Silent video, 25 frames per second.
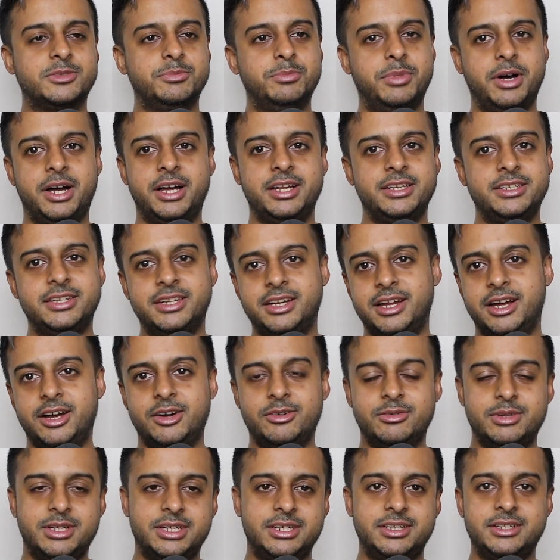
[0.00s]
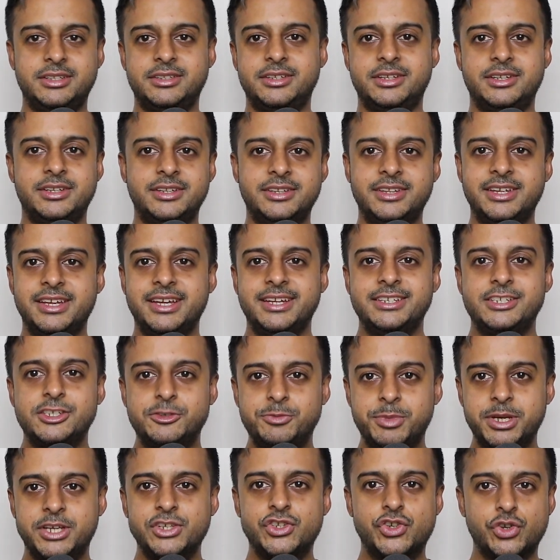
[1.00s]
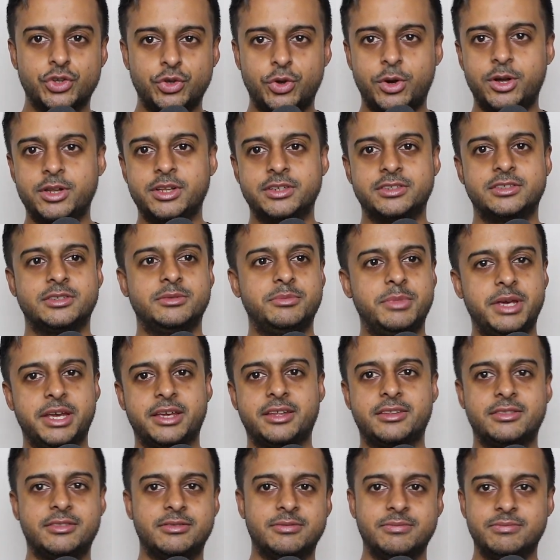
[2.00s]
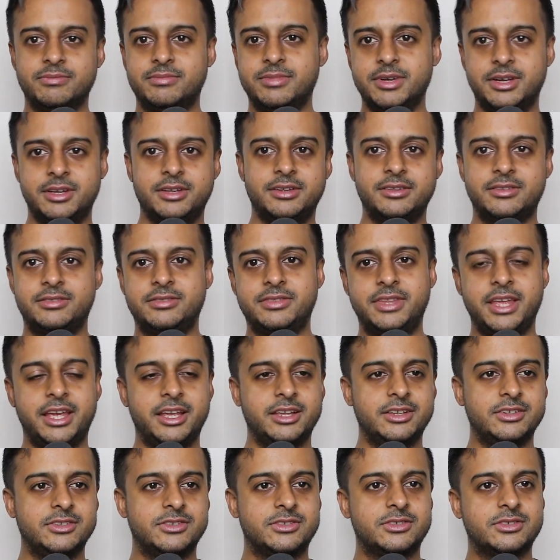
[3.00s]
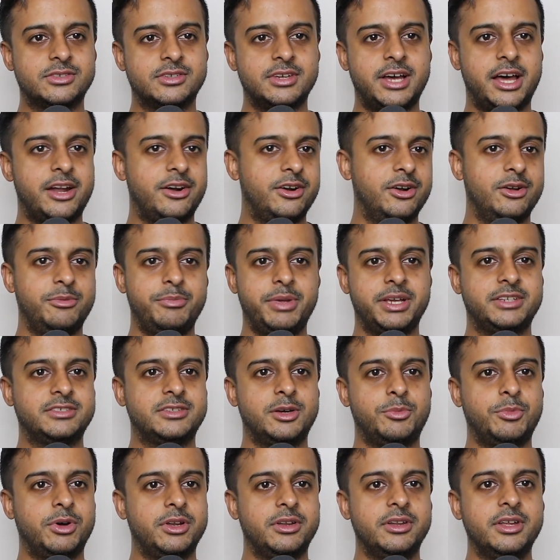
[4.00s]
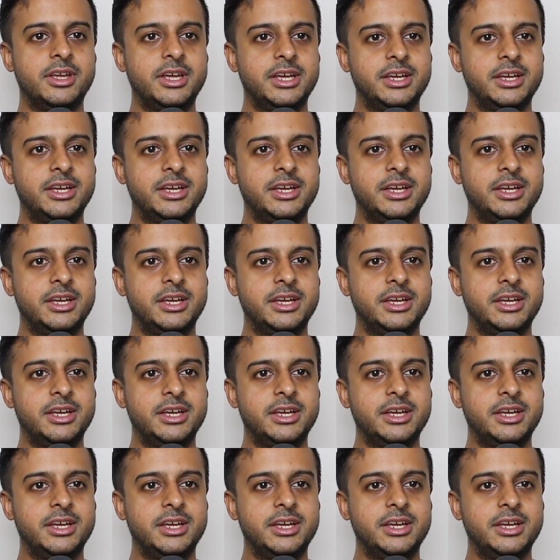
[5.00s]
But just because you're loyal doesn't make things, I don't know, make someone